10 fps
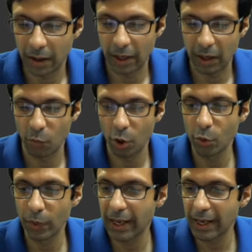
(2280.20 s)
And what
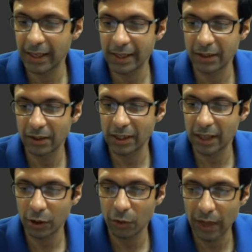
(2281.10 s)
do we get as a
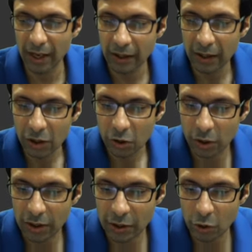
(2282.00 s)
result of that? So
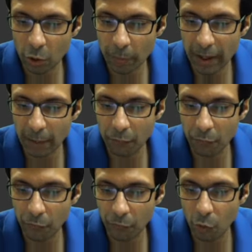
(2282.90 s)
this is going to become
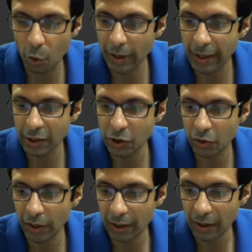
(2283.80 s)

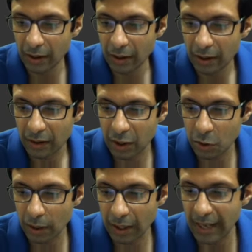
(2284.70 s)
4NH3. This
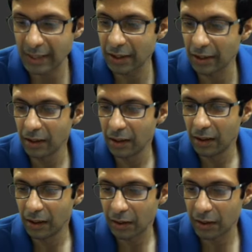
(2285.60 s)
will cancel.
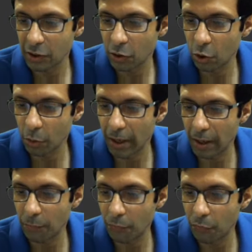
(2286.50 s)
This is going to
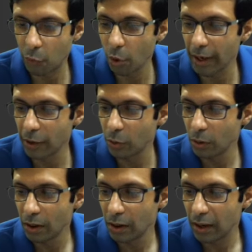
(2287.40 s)
become
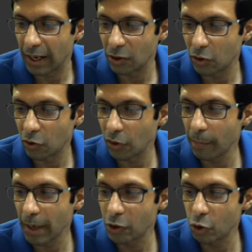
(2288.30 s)
4NO. And 3
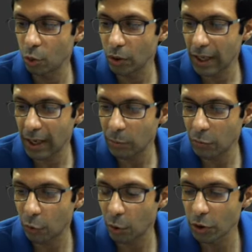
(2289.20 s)
by 2 times
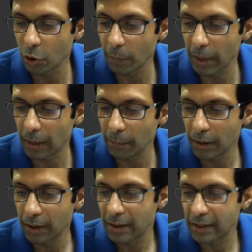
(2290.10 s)
4 is going to become
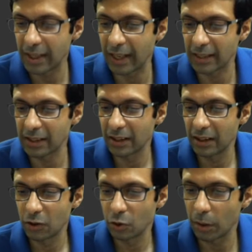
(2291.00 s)
6.
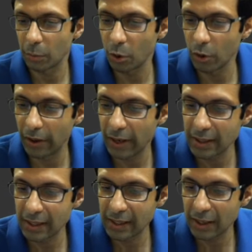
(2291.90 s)
So I'm going to erase
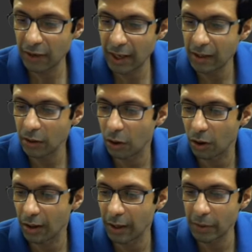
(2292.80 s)
this and write, or
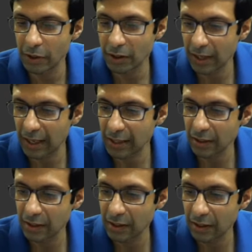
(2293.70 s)
let me just
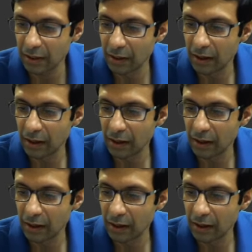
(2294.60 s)
cancel this here